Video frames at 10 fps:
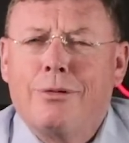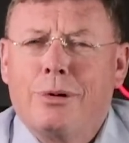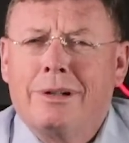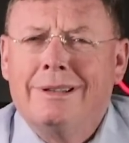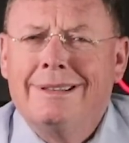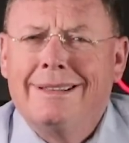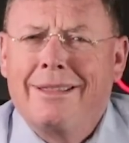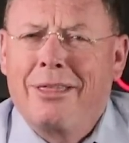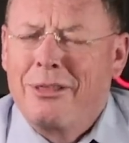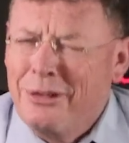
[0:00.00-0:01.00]
for
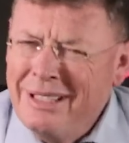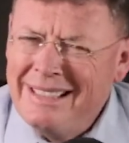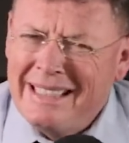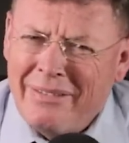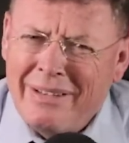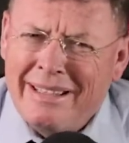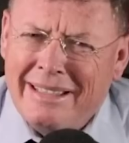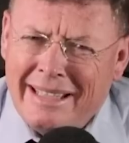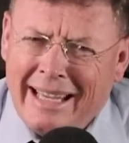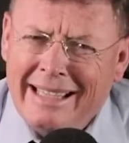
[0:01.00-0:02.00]
37
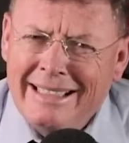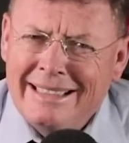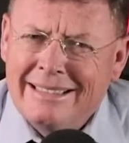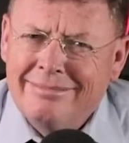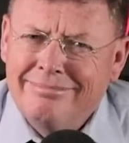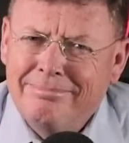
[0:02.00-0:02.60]
days?